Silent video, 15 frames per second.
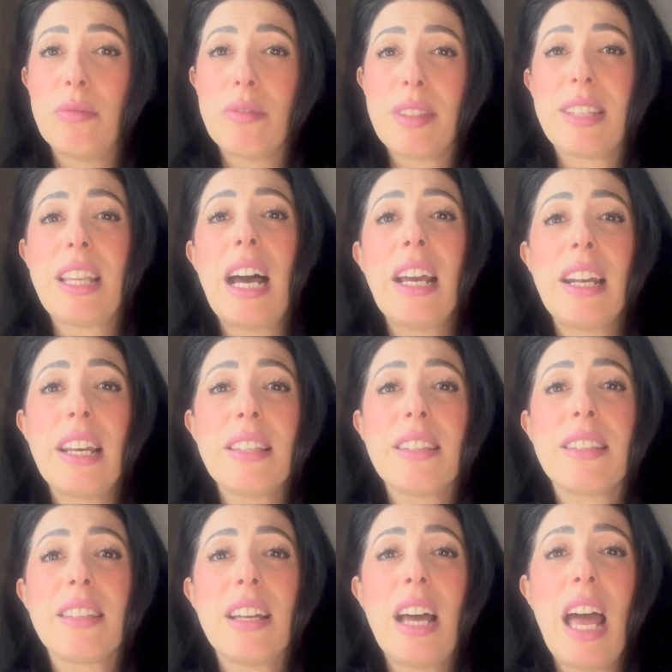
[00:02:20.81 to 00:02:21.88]

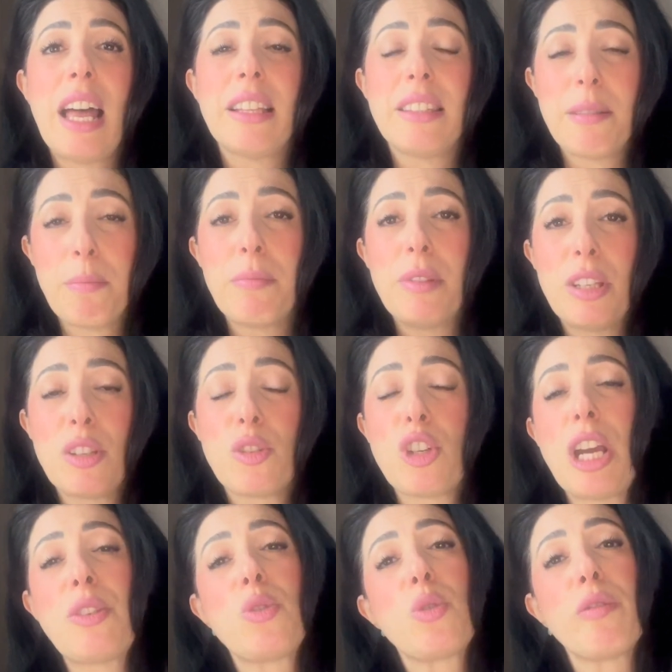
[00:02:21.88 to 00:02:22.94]
silence and the
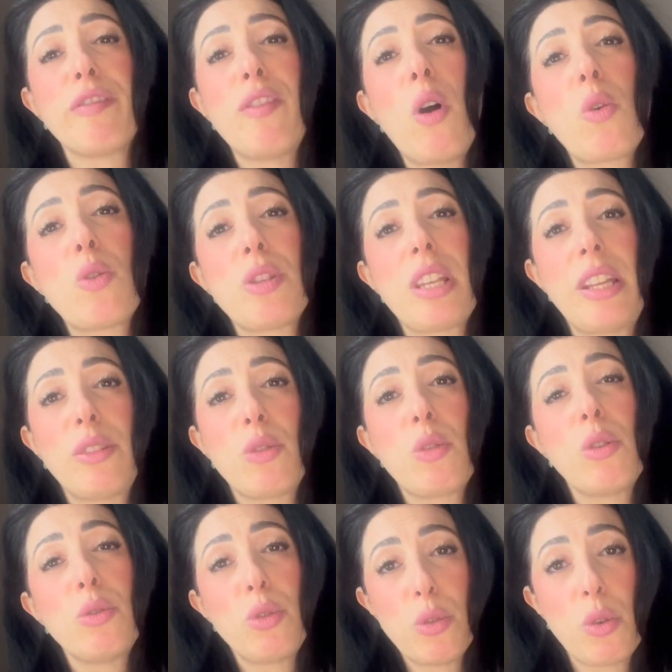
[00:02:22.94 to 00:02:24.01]
chance to focus and
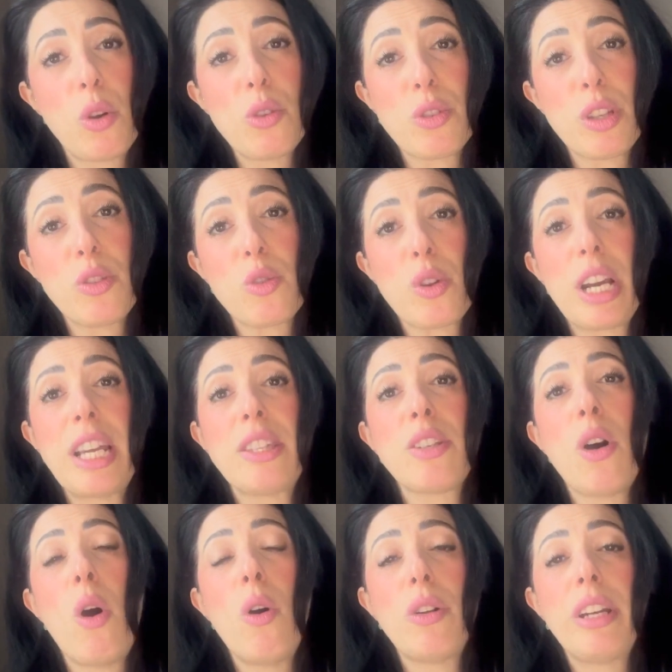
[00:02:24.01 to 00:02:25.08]
to concentrate
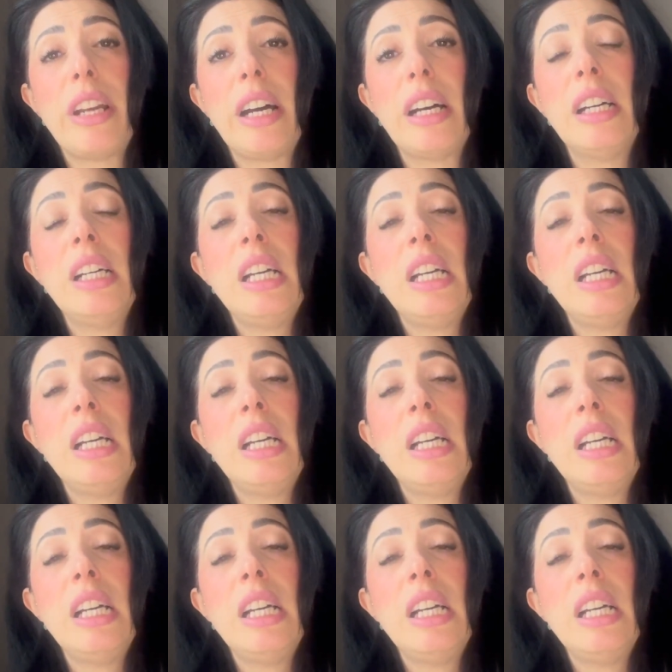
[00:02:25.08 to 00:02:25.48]
on